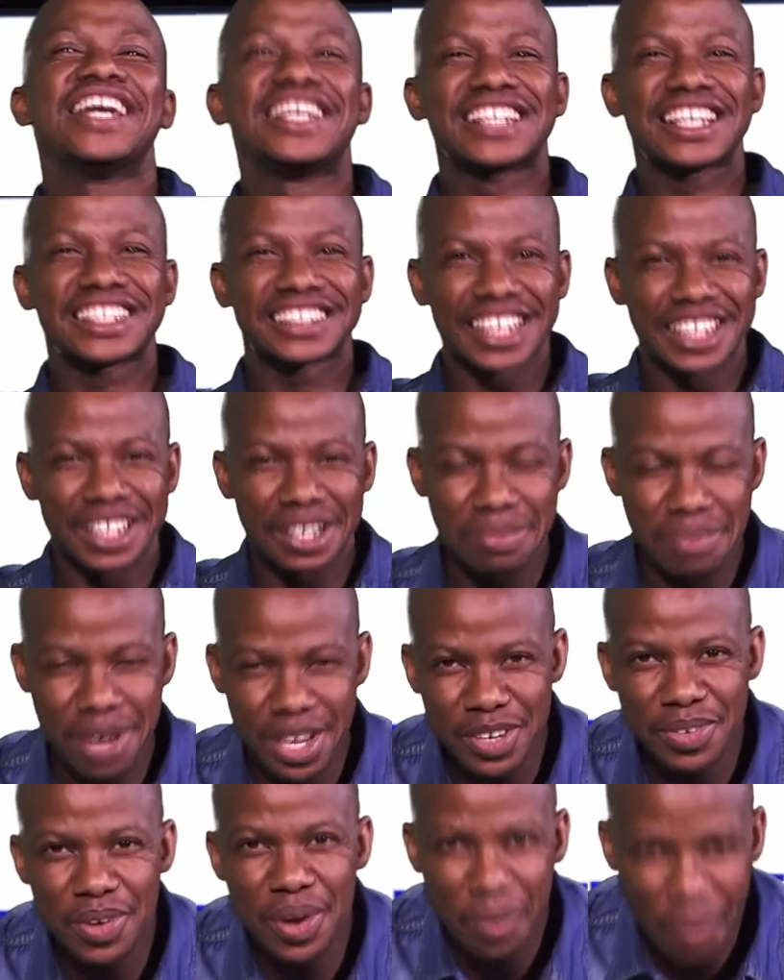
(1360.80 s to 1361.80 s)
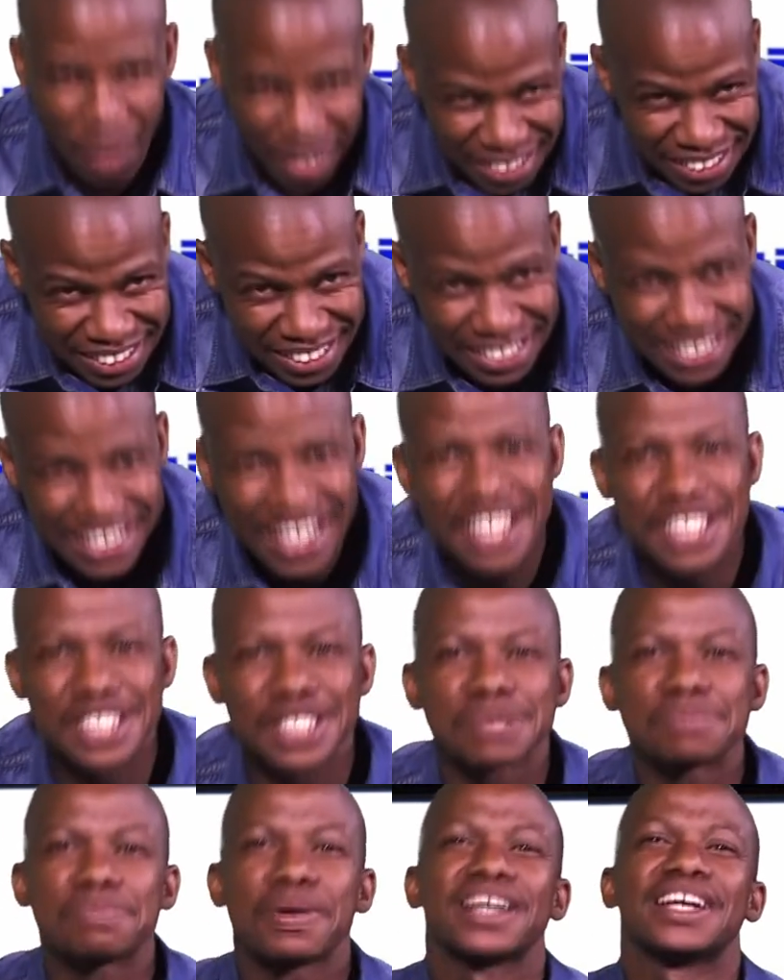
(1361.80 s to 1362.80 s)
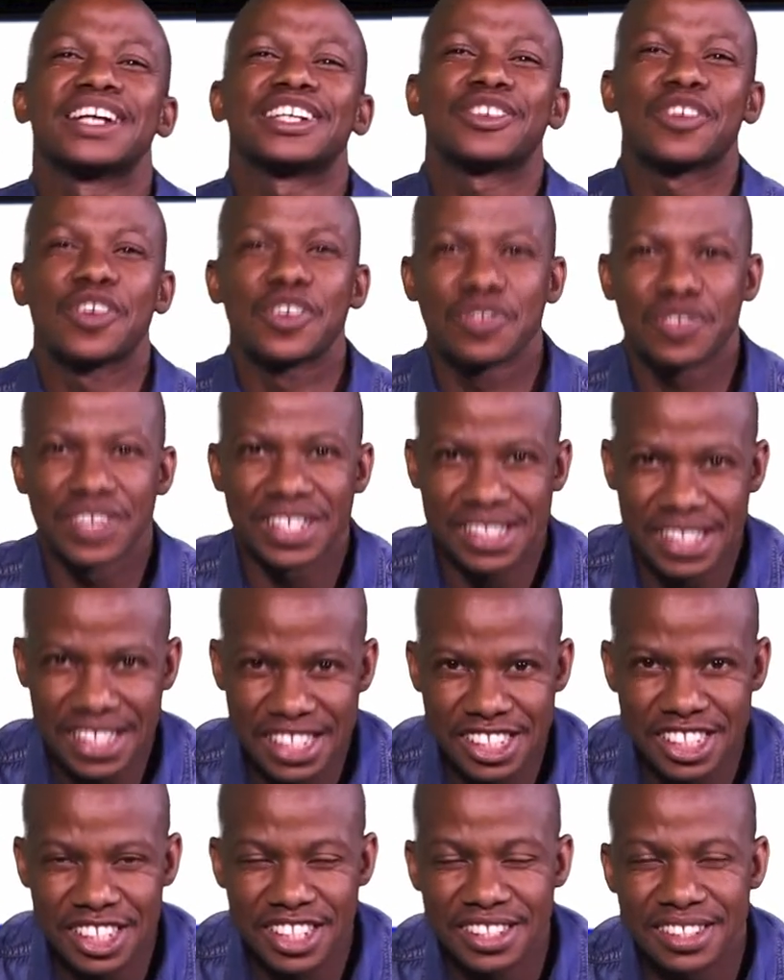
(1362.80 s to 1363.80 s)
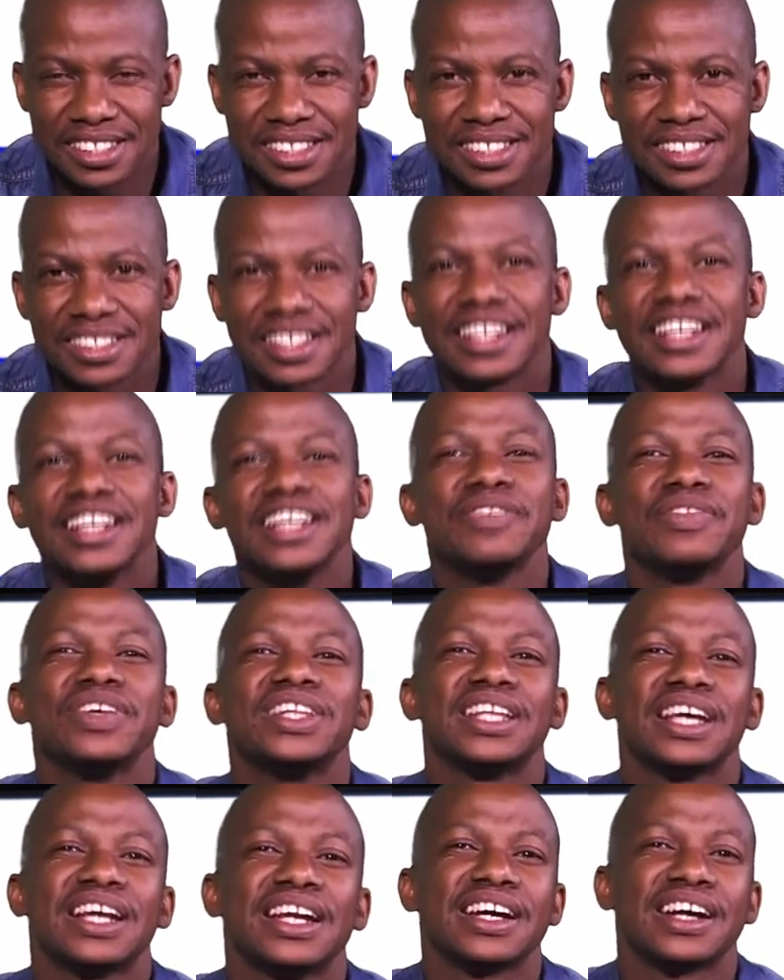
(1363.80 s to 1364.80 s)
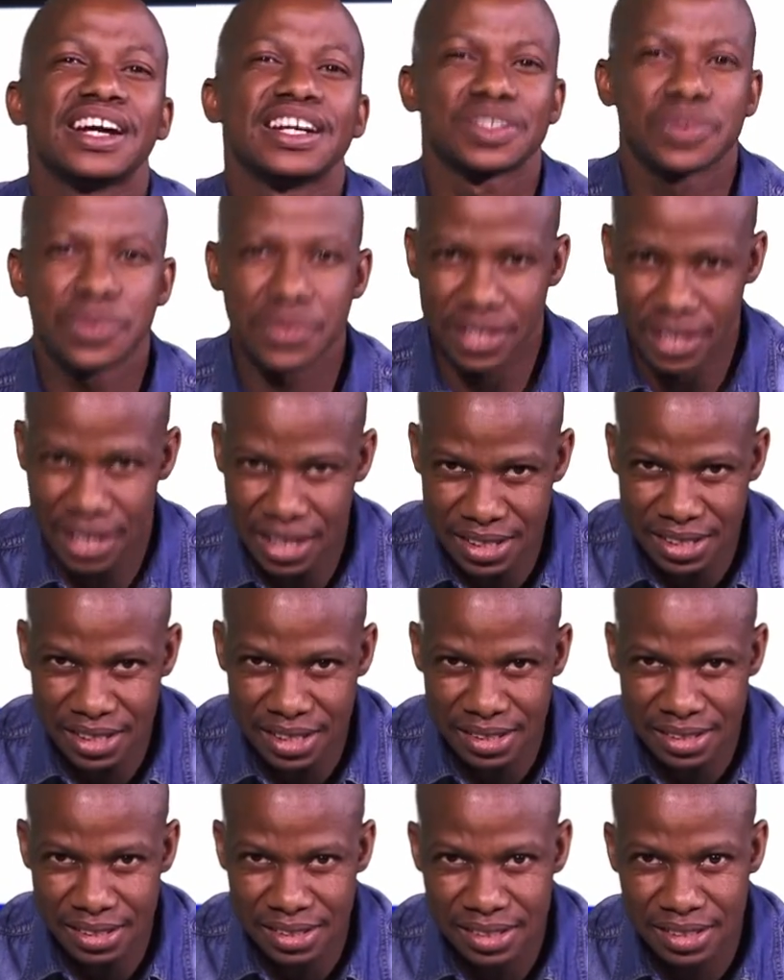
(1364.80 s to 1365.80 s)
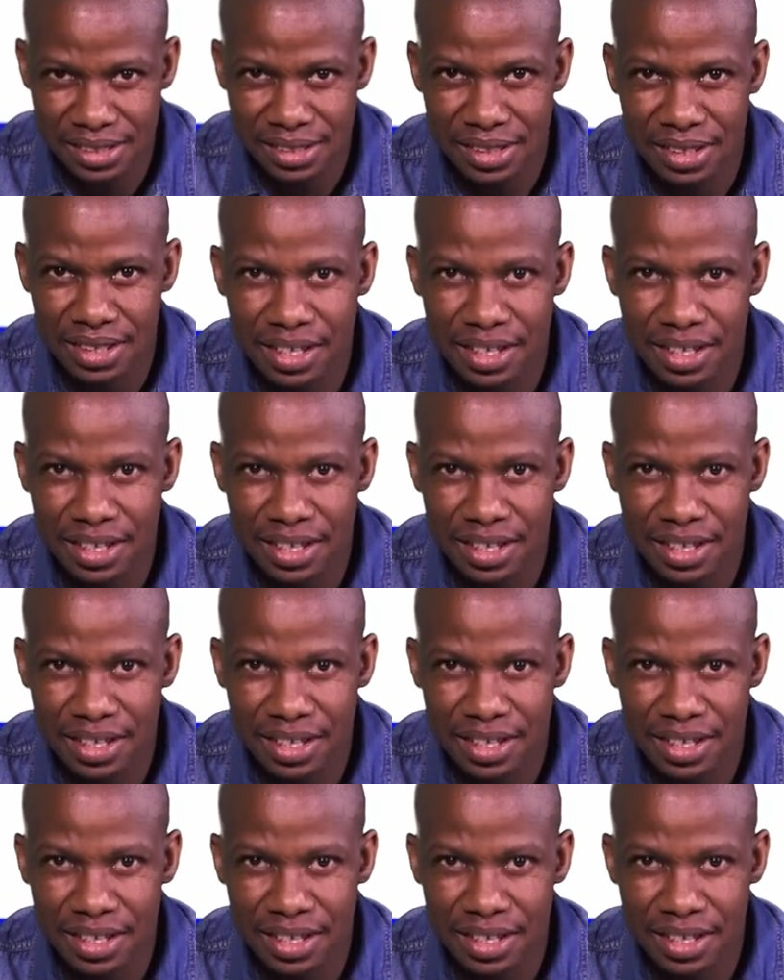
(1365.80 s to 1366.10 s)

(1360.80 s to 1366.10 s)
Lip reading: and gentlemen, we are watching Inspired Conversations, Living the Legacy with Legends.